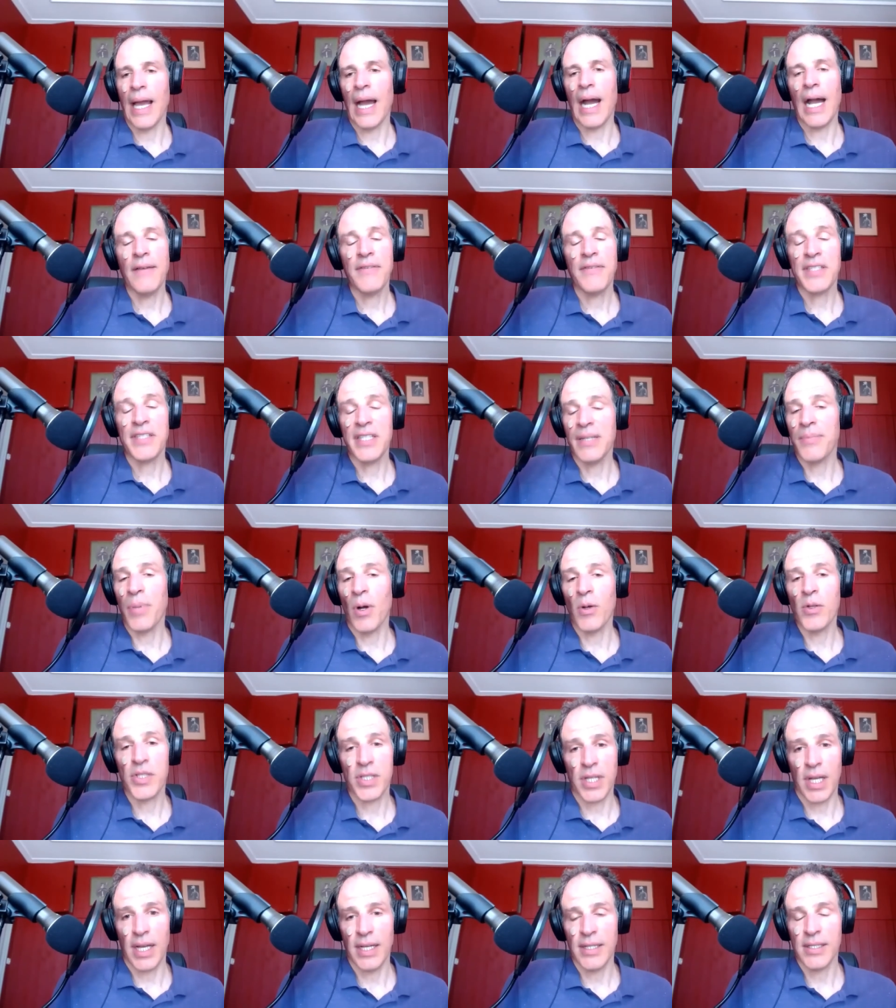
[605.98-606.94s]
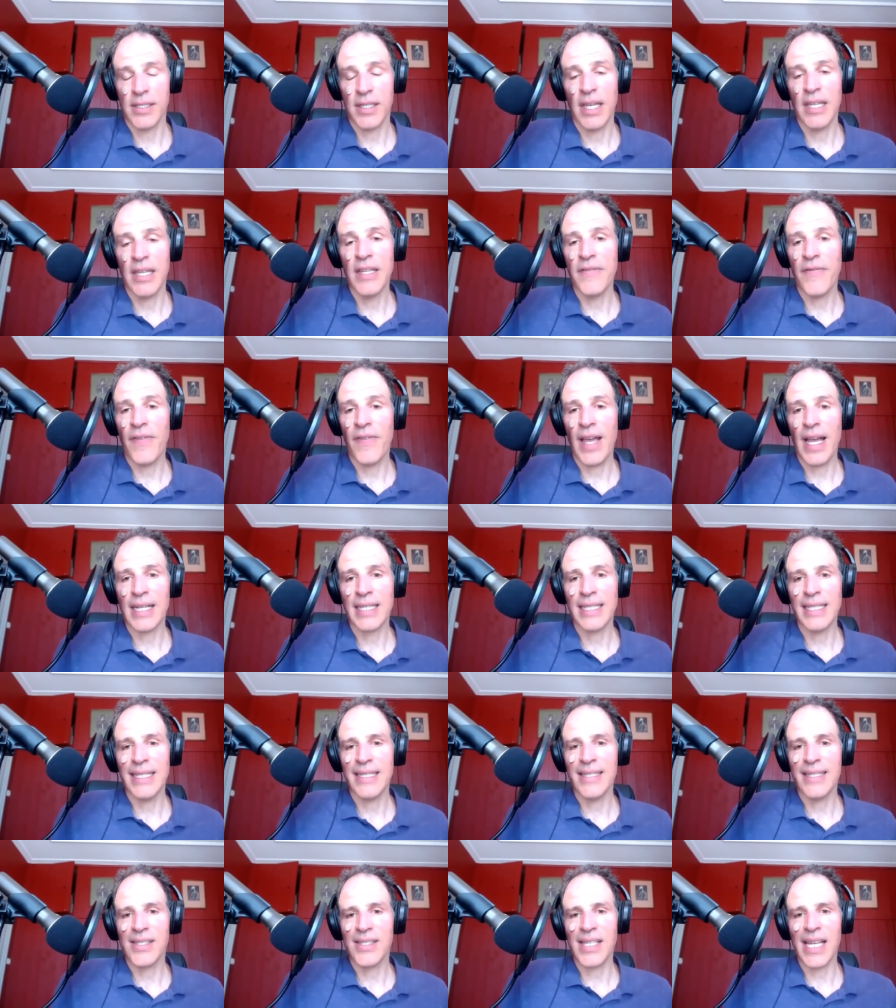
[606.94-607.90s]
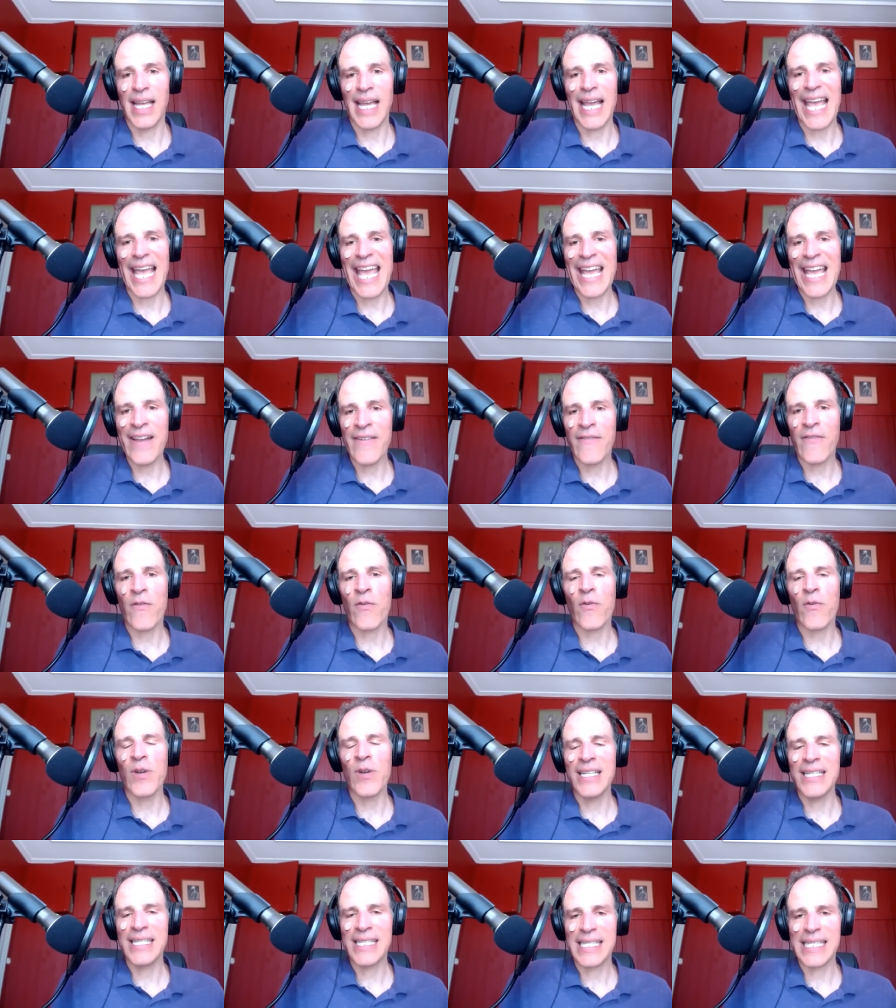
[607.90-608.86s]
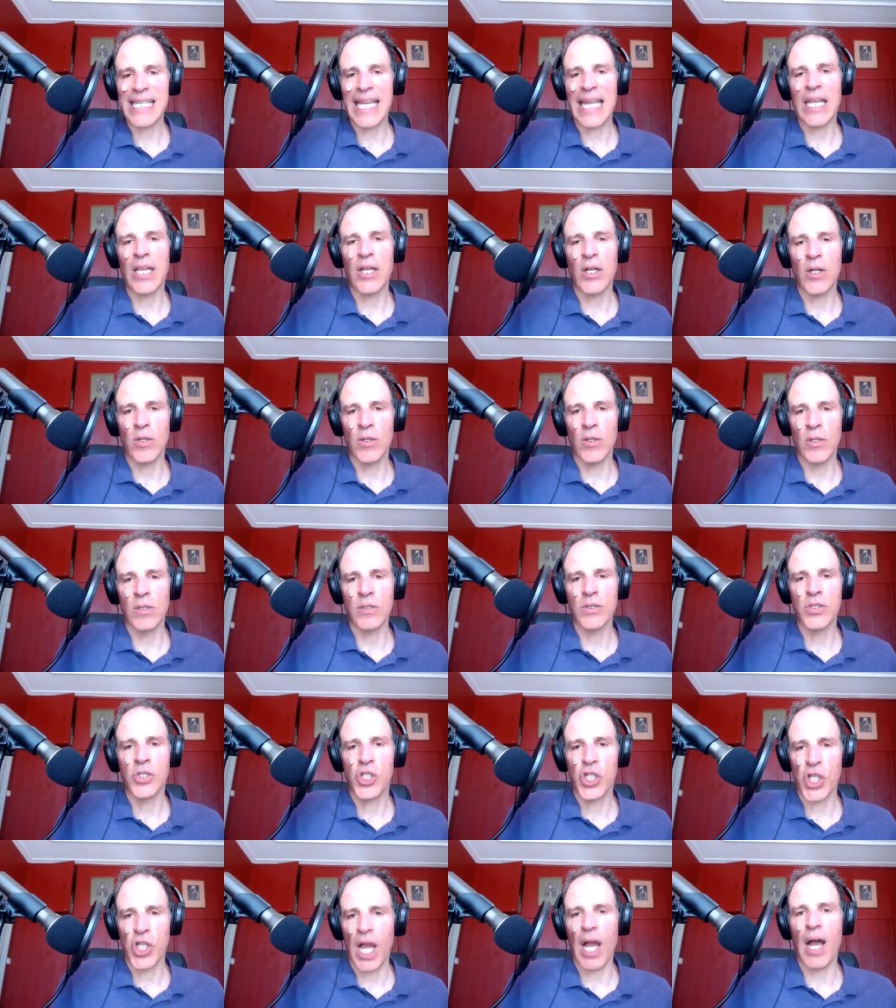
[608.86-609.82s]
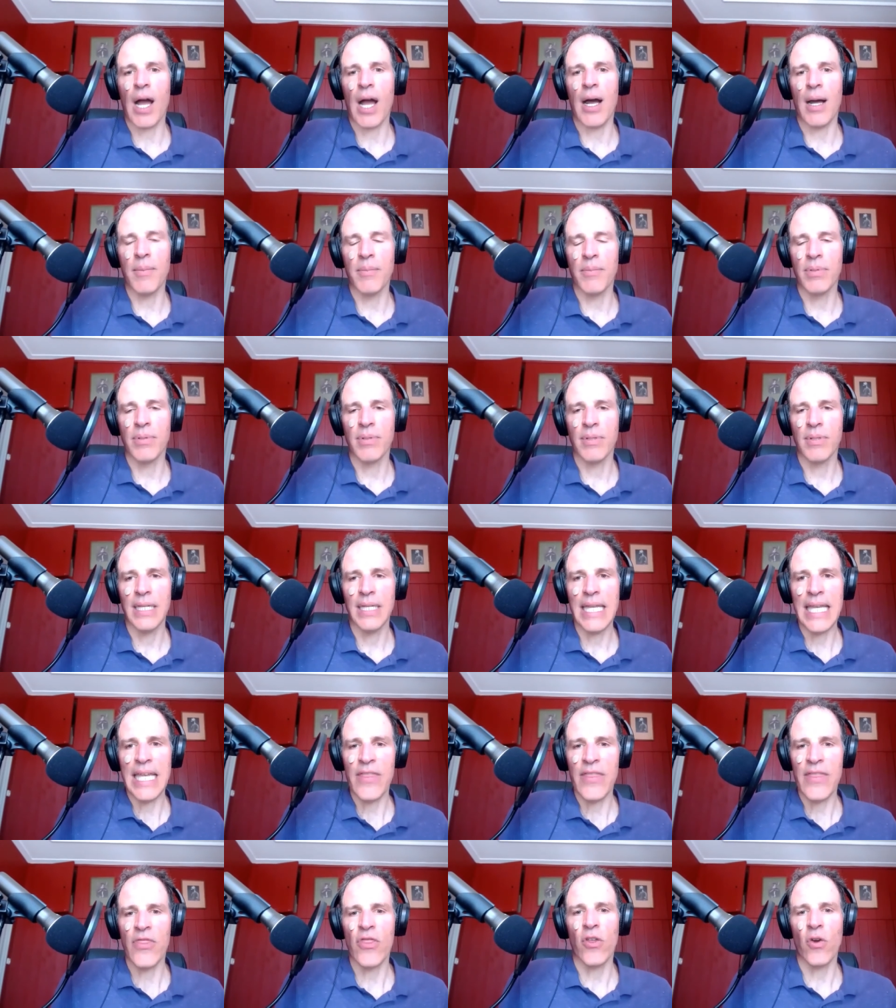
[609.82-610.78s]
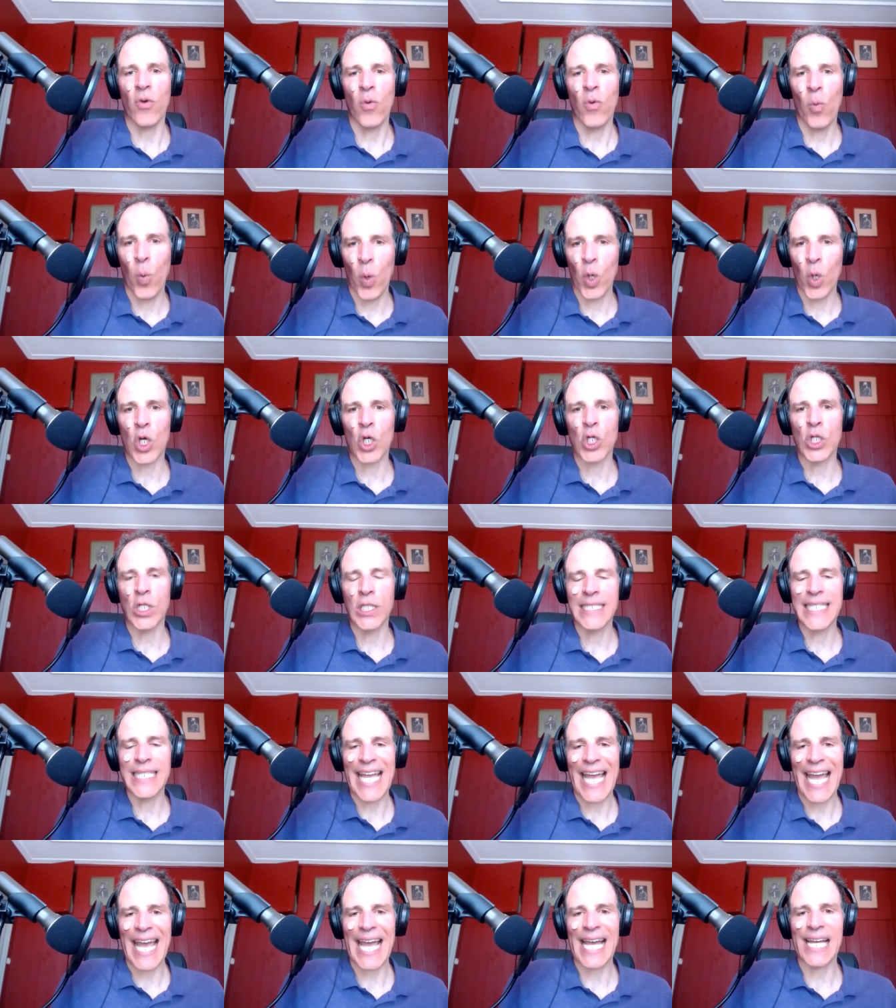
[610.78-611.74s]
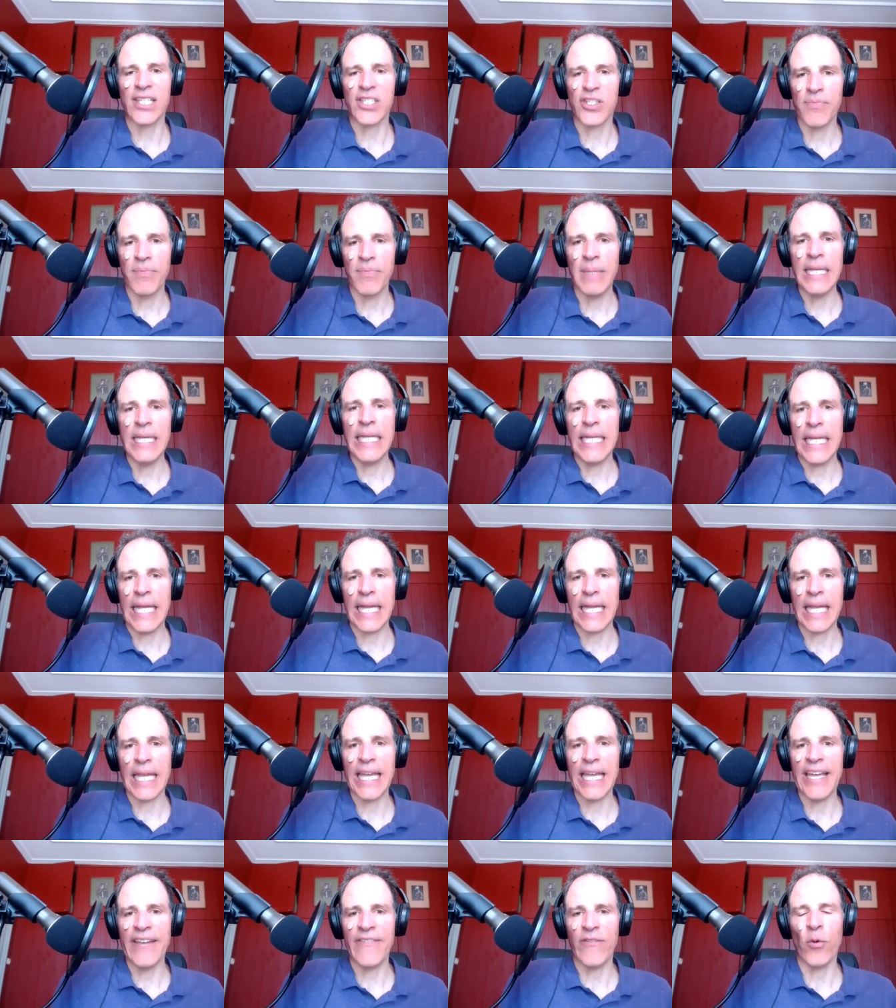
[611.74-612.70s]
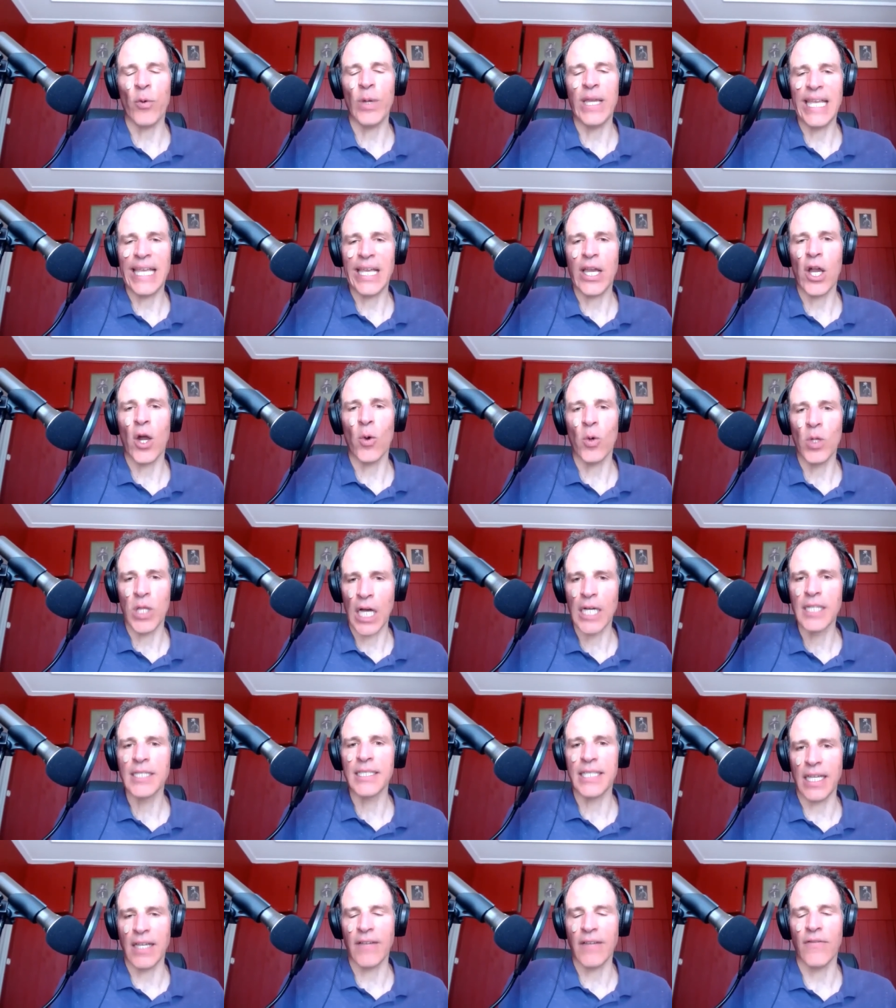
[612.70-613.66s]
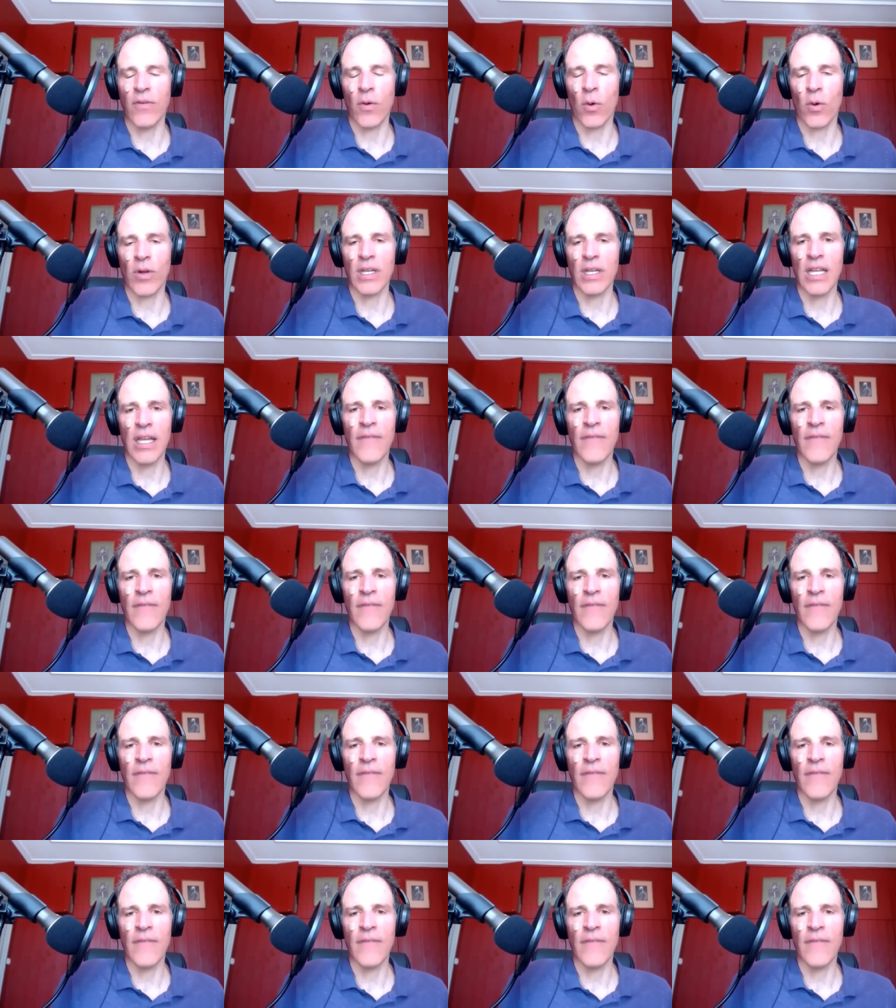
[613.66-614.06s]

I've seen both sides. And the fact is, every single job in the world has meaning if we go hunting for it.